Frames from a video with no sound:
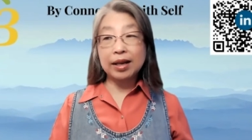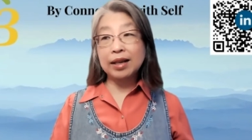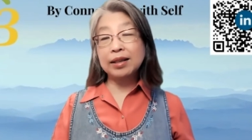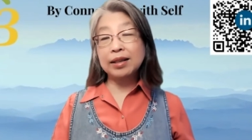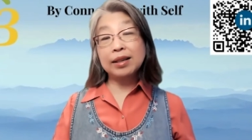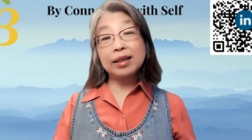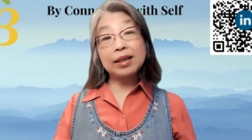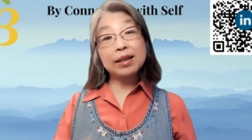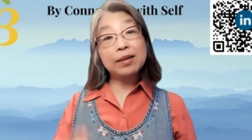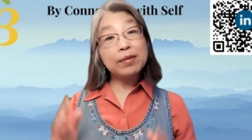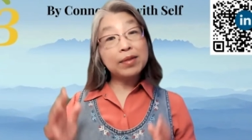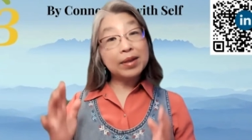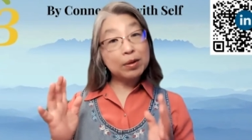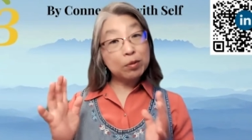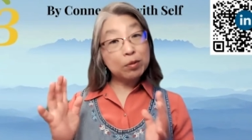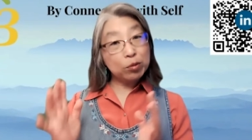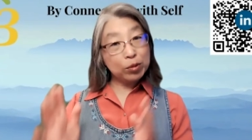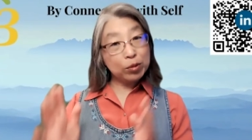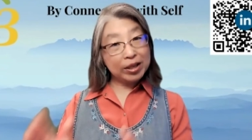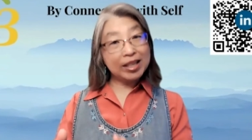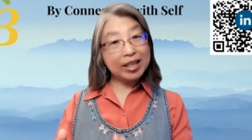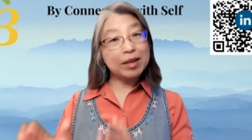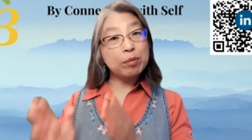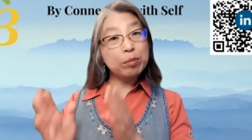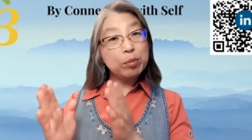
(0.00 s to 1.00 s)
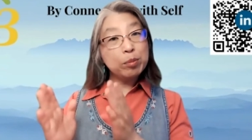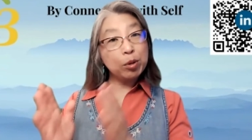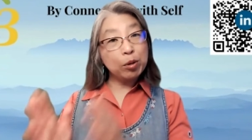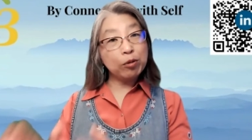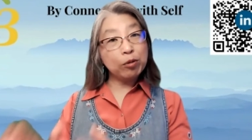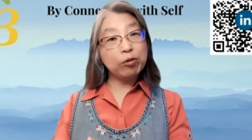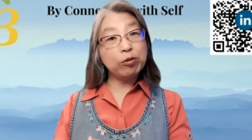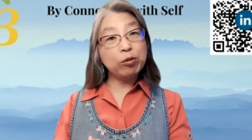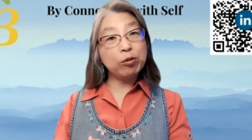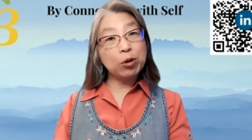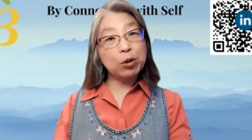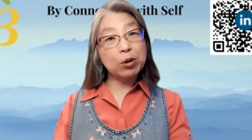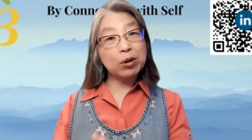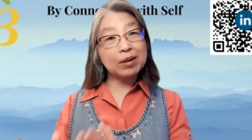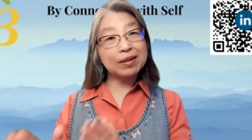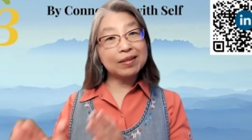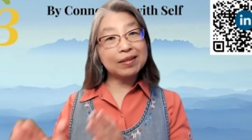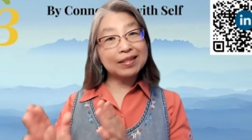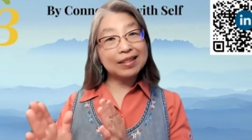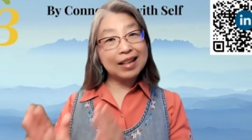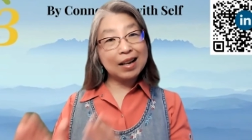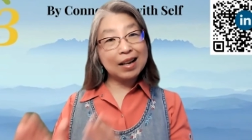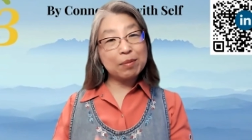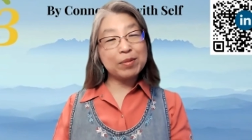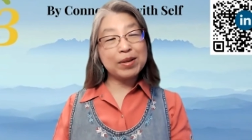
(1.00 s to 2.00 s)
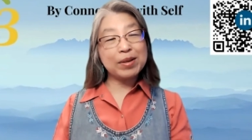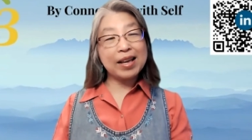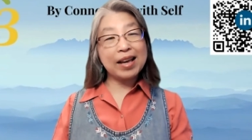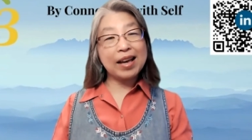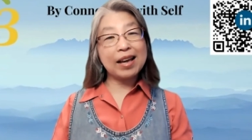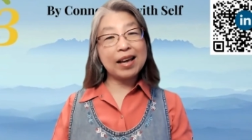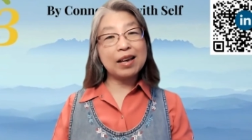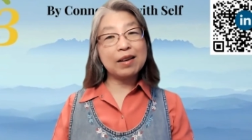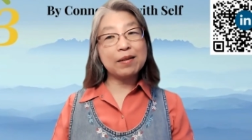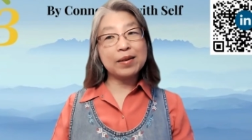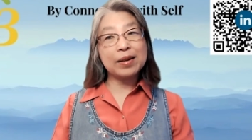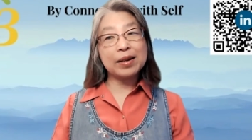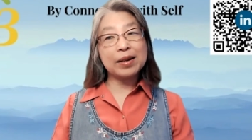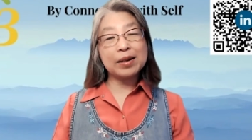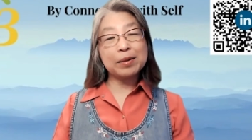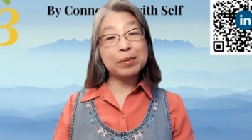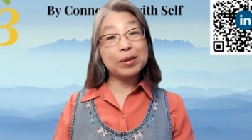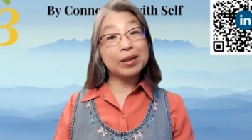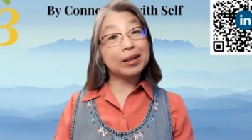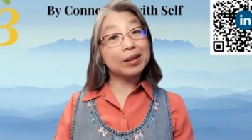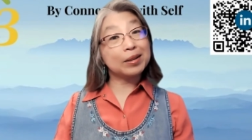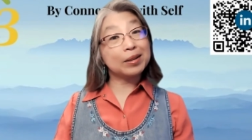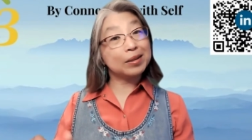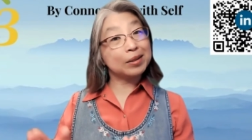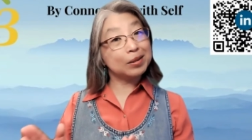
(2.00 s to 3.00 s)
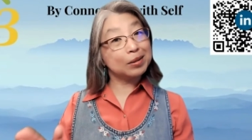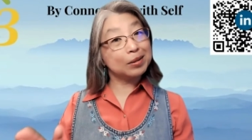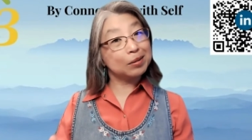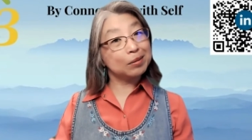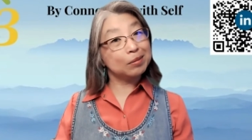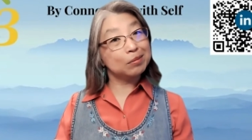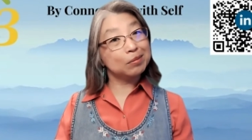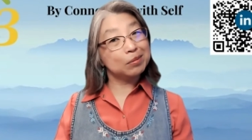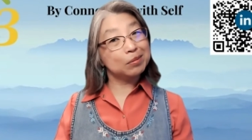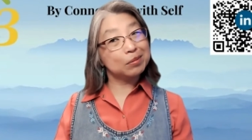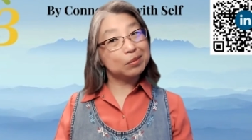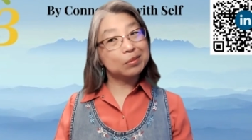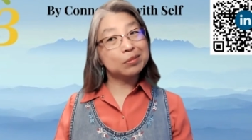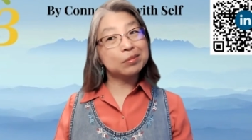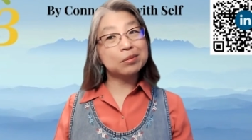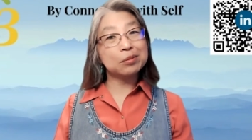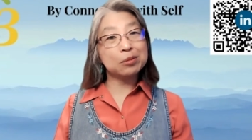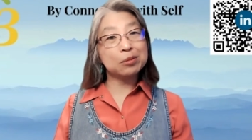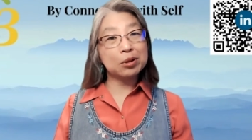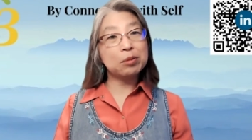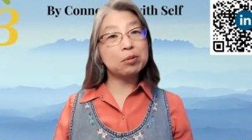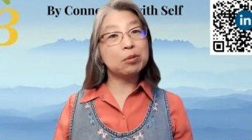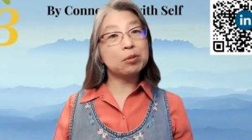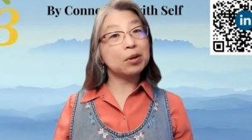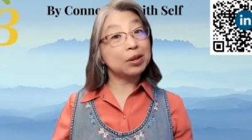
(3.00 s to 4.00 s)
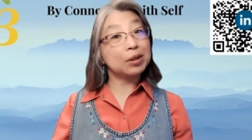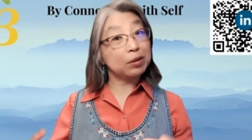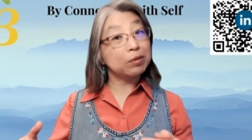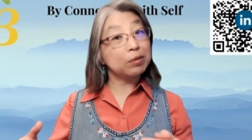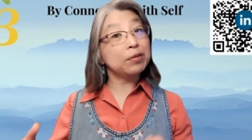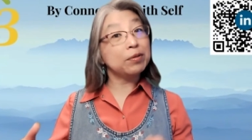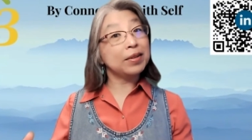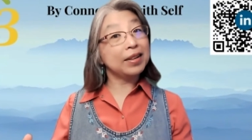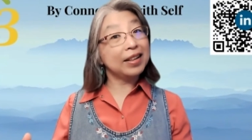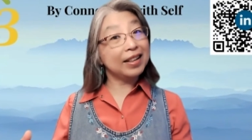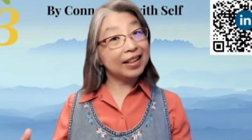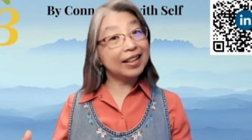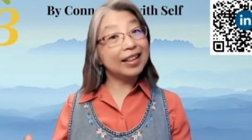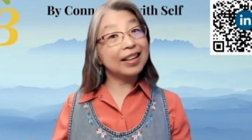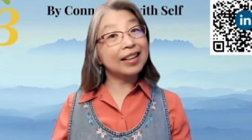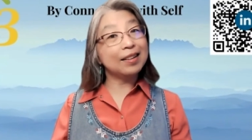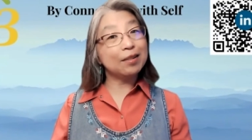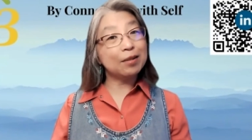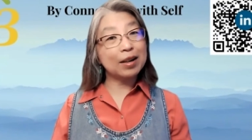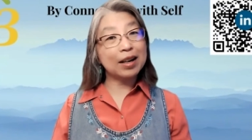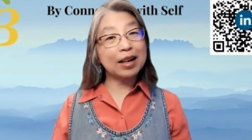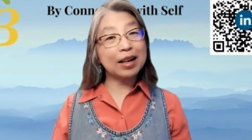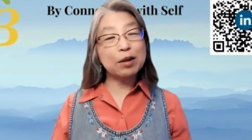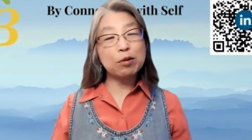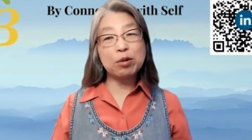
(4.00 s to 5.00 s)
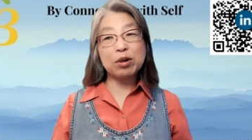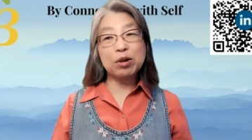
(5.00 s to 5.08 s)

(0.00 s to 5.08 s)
and even we can perform that behavior because we want to fit in, right?